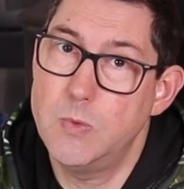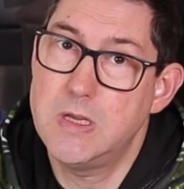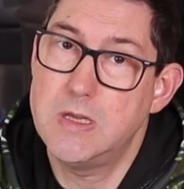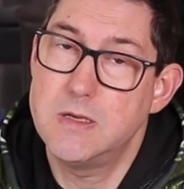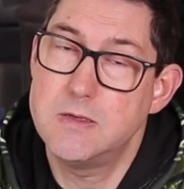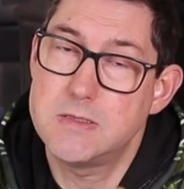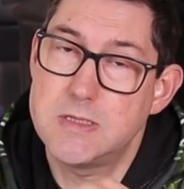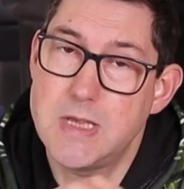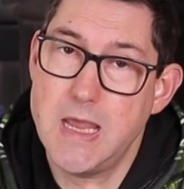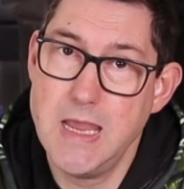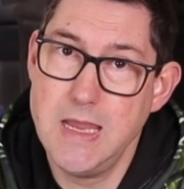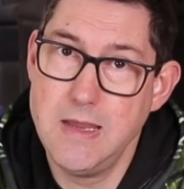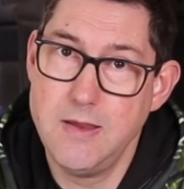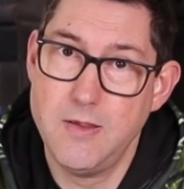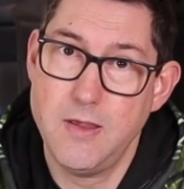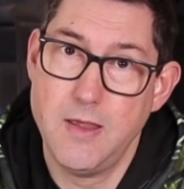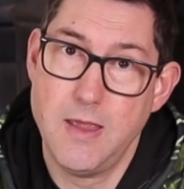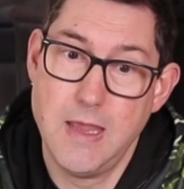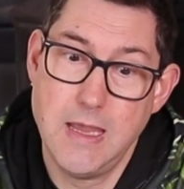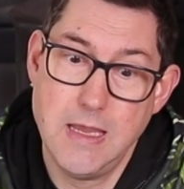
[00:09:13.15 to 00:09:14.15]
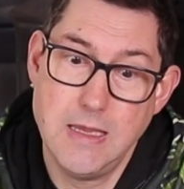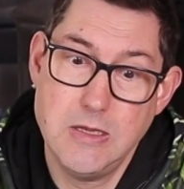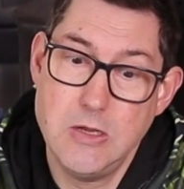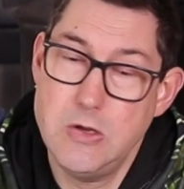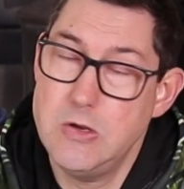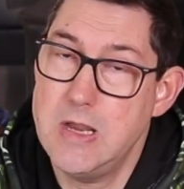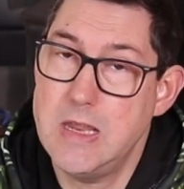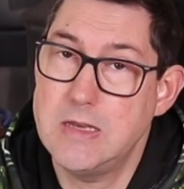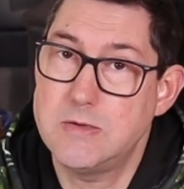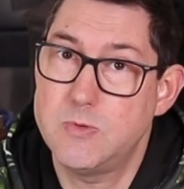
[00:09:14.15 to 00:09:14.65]
We can take a
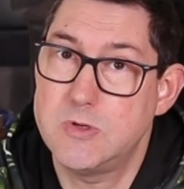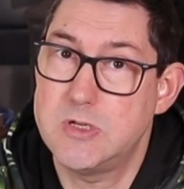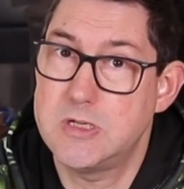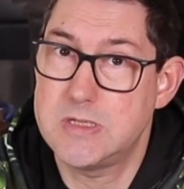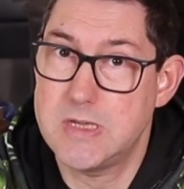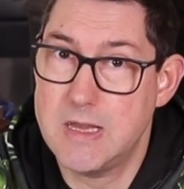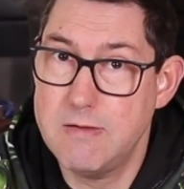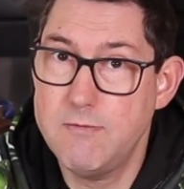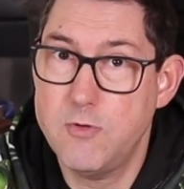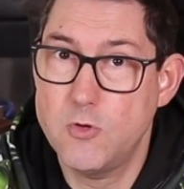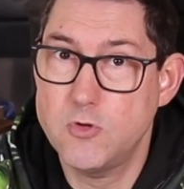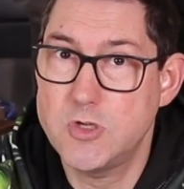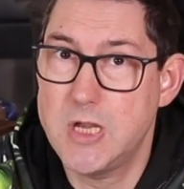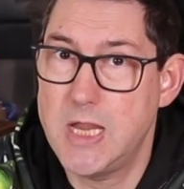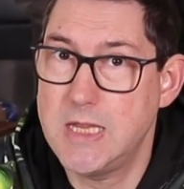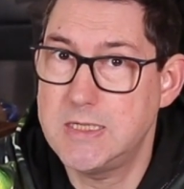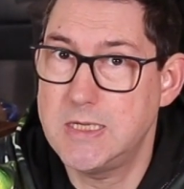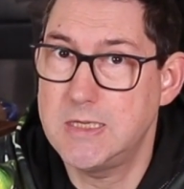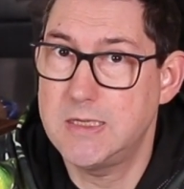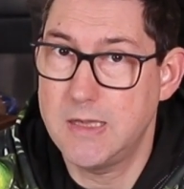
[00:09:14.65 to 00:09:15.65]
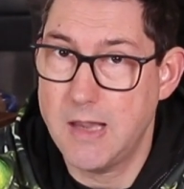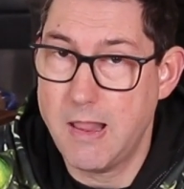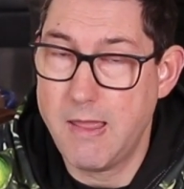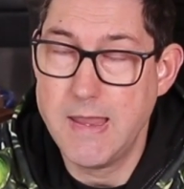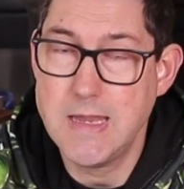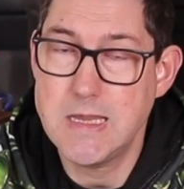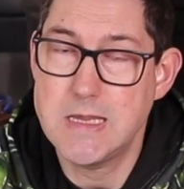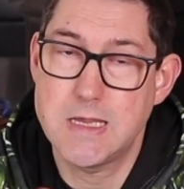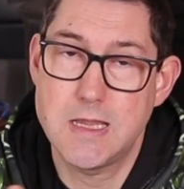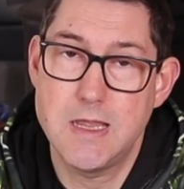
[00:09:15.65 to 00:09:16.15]
unit which is infiltrated,
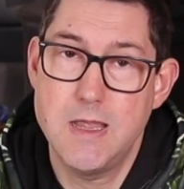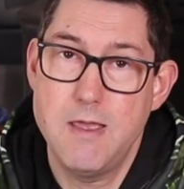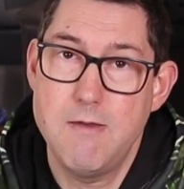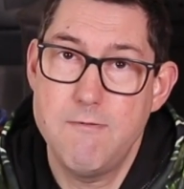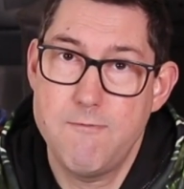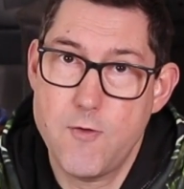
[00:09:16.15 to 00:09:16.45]
like,